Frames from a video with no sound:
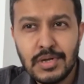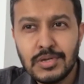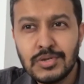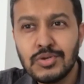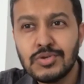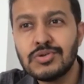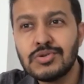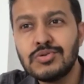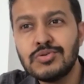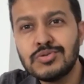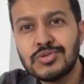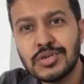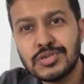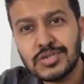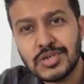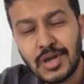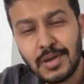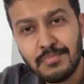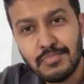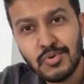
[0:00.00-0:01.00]
You should use a
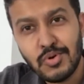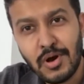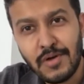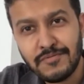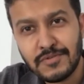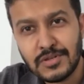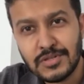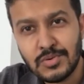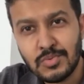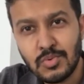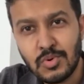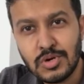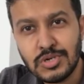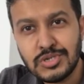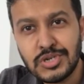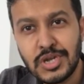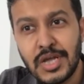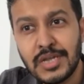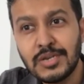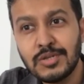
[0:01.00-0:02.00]
shampoo after the wash
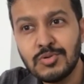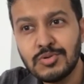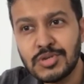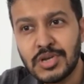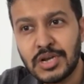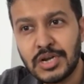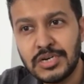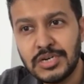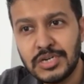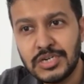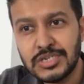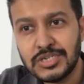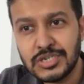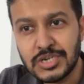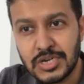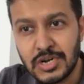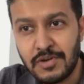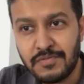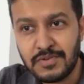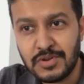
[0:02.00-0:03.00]
and use a
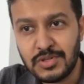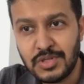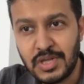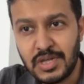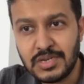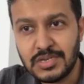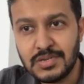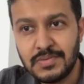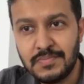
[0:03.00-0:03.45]
conditioner after that.